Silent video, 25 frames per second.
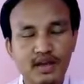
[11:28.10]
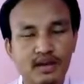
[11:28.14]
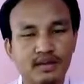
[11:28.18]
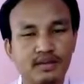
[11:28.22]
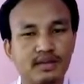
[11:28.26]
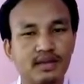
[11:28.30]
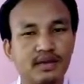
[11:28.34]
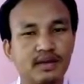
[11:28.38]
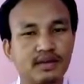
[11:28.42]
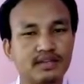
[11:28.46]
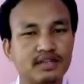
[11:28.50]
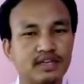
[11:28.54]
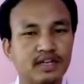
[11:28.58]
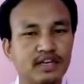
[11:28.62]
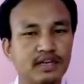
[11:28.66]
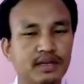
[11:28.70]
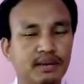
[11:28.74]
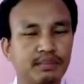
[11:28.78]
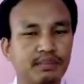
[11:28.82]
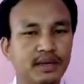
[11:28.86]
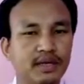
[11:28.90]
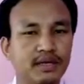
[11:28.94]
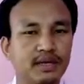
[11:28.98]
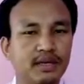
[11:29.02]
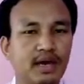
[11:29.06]
There is a
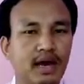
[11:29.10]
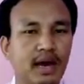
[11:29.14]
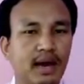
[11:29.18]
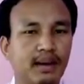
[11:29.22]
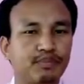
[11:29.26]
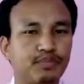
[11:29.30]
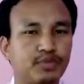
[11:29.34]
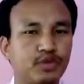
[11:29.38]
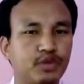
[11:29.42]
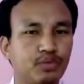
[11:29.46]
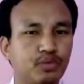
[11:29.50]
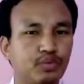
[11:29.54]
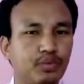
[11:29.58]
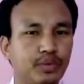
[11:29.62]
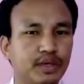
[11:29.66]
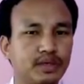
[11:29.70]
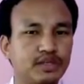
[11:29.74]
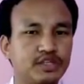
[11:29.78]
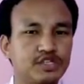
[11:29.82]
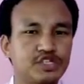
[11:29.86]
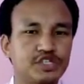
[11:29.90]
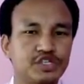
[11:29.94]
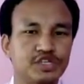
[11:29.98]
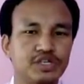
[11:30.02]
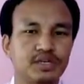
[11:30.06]
limit up to
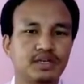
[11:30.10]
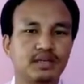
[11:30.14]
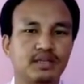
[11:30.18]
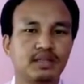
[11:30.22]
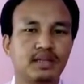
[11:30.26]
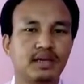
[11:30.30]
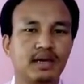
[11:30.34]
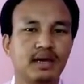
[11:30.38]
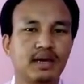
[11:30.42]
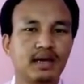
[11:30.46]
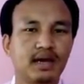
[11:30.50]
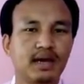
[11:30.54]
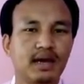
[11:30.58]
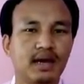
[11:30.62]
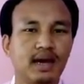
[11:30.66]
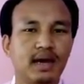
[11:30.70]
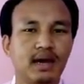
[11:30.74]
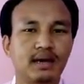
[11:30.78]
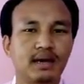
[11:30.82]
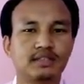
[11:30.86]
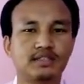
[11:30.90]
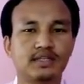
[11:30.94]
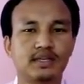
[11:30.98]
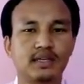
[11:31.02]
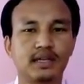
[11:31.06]
which the
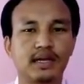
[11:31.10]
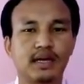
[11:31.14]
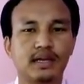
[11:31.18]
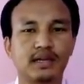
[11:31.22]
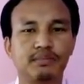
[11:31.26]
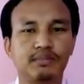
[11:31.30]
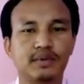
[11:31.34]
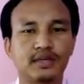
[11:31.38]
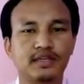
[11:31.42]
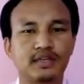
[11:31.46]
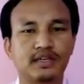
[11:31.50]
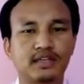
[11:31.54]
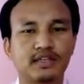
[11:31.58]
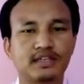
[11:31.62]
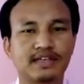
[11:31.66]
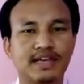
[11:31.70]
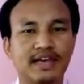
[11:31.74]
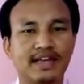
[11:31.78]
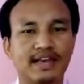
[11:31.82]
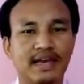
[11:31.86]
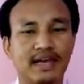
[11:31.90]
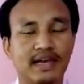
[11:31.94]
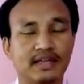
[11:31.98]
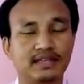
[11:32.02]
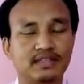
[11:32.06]
ciliary muscles
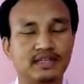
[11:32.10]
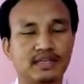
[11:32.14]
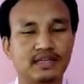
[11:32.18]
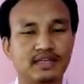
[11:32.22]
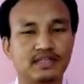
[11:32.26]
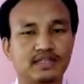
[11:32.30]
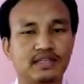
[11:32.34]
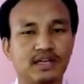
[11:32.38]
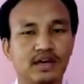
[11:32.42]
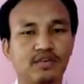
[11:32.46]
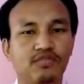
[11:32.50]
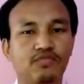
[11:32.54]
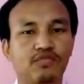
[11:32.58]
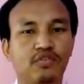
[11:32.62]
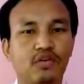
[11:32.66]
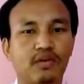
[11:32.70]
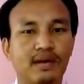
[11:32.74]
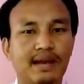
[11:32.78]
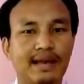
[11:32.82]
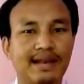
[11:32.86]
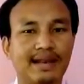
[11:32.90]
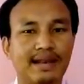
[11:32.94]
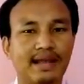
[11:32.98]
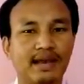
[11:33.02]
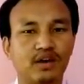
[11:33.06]
can adjust the
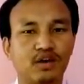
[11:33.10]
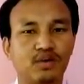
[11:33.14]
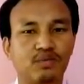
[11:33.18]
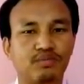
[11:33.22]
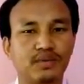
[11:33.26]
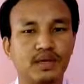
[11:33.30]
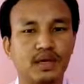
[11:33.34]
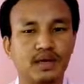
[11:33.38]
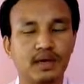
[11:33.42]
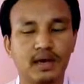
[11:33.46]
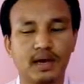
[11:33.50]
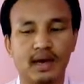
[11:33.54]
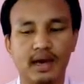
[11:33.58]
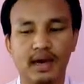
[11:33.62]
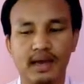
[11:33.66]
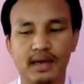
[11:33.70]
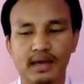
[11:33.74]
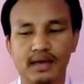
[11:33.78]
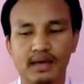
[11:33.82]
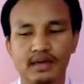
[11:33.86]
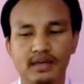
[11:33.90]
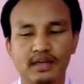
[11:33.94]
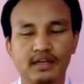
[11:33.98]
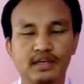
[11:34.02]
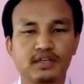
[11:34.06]
focal length of the eye.
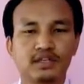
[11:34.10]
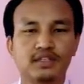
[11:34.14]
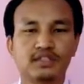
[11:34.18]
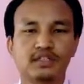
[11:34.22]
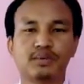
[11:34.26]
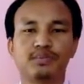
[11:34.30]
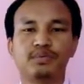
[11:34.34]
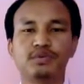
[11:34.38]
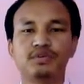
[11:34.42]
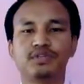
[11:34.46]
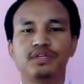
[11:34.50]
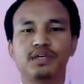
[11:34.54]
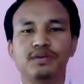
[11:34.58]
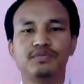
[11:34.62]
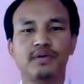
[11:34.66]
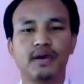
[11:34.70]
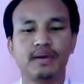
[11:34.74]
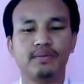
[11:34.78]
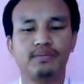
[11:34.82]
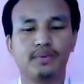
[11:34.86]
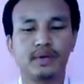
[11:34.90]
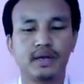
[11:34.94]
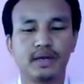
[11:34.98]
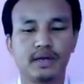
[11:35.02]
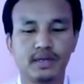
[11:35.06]
Suppose if I
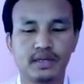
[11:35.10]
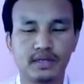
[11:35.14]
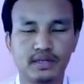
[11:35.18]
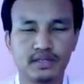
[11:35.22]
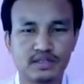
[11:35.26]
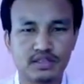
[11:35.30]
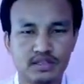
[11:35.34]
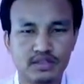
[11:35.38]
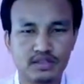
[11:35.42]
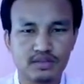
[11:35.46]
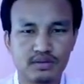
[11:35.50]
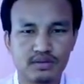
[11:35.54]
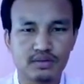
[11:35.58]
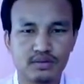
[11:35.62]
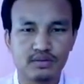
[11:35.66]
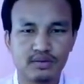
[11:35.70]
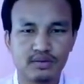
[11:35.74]
bring this